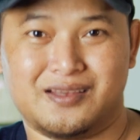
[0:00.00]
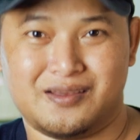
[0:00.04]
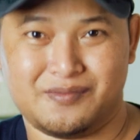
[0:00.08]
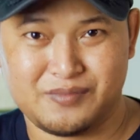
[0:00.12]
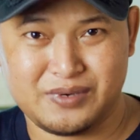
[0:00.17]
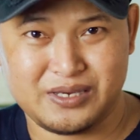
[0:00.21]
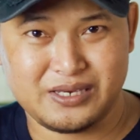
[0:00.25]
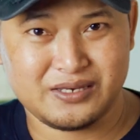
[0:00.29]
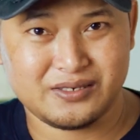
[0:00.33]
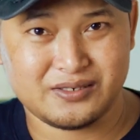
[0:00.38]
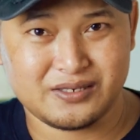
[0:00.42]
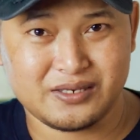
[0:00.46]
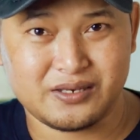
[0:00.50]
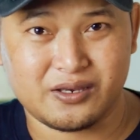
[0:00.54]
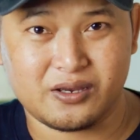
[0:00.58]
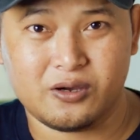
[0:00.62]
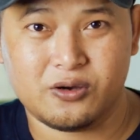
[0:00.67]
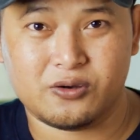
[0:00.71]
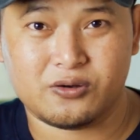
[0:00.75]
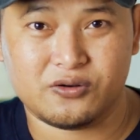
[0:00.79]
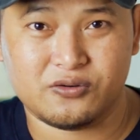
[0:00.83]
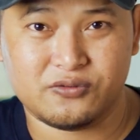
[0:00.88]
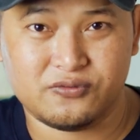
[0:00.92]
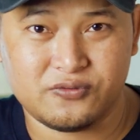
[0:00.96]
amazing
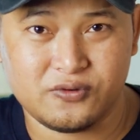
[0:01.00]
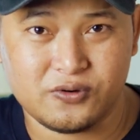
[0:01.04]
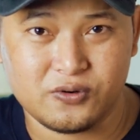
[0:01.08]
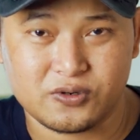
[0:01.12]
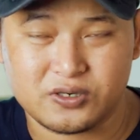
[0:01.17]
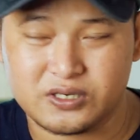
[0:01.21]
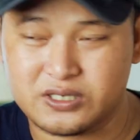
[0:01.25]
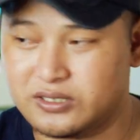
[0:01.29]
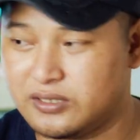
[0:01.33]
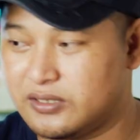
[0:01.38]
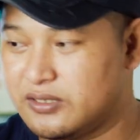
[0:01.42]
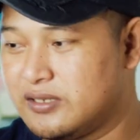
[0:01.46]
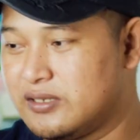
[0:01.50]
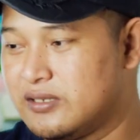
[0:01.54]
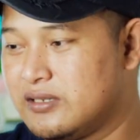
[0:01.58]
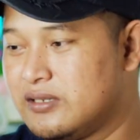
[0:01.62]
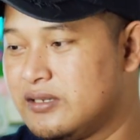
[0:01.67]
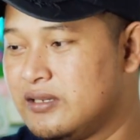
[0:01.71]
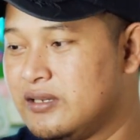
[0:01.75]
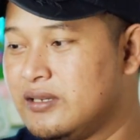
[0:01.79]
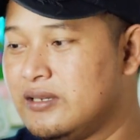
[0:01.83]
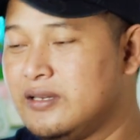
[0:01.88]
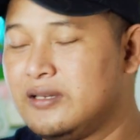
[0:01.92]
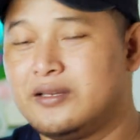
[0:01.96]
autofocus,
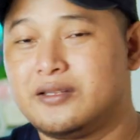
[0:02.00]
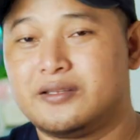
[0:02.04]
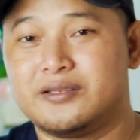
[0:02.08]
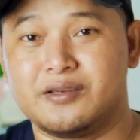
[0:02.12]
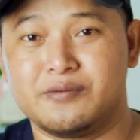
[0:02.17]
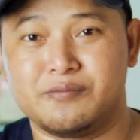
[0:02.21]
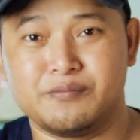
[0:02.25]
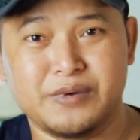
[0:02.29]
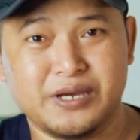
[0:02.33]
the